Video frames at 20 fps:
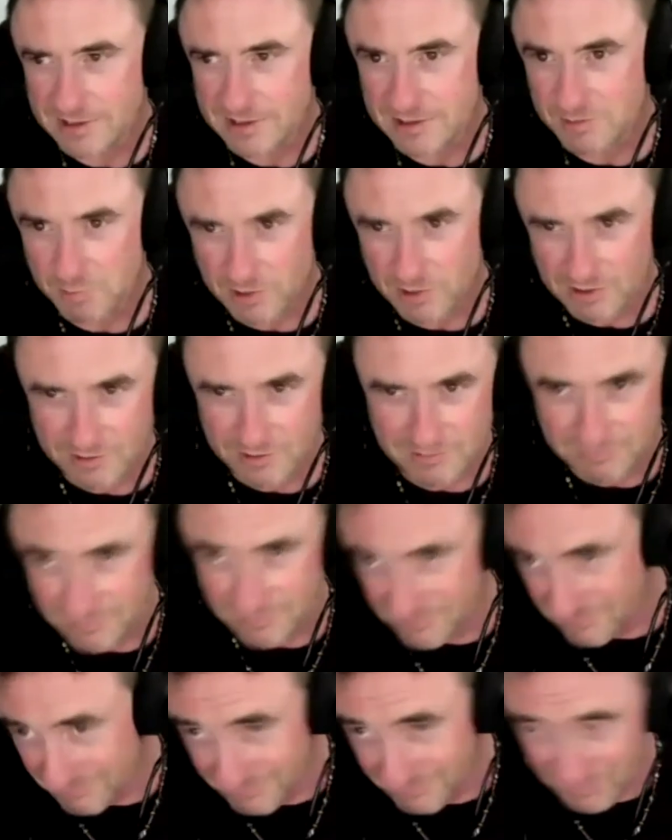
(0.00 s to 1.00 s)
but
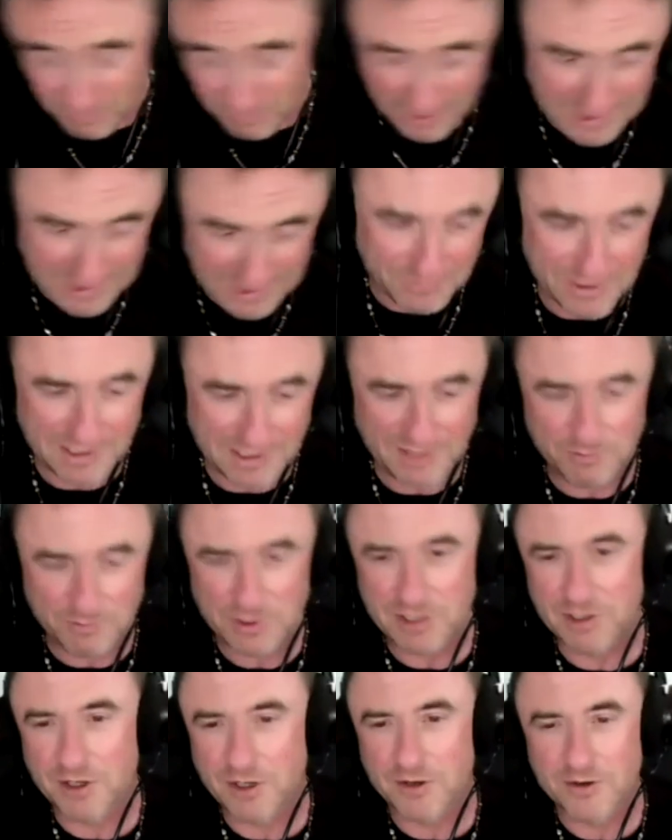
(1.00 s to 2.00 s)
the rest of it, leave me
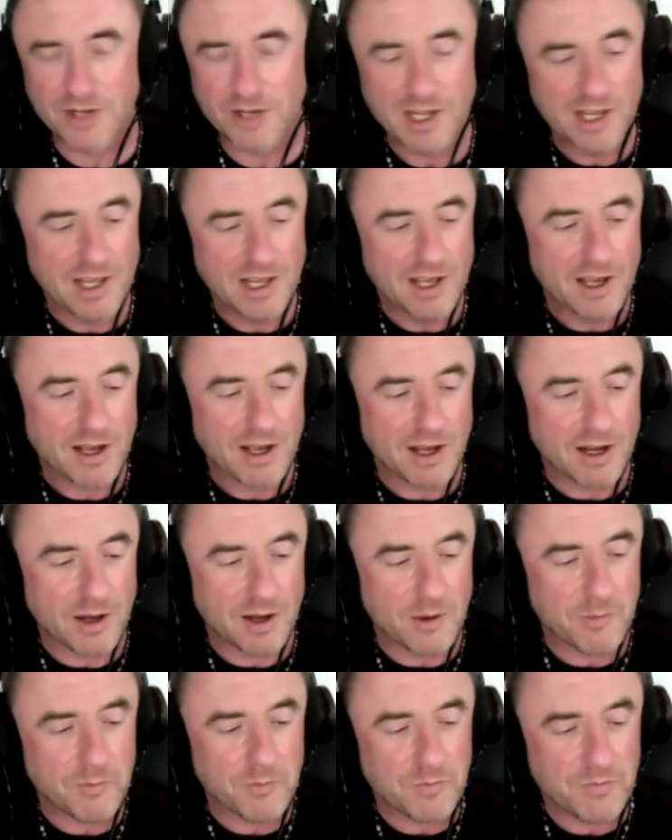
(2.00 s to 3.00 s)
alone.
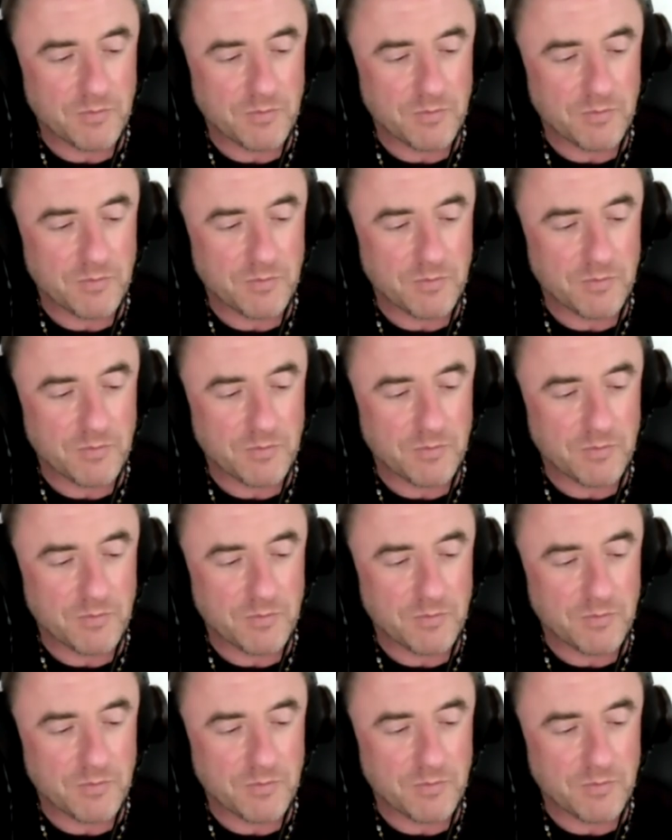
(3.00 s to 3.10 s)
Um,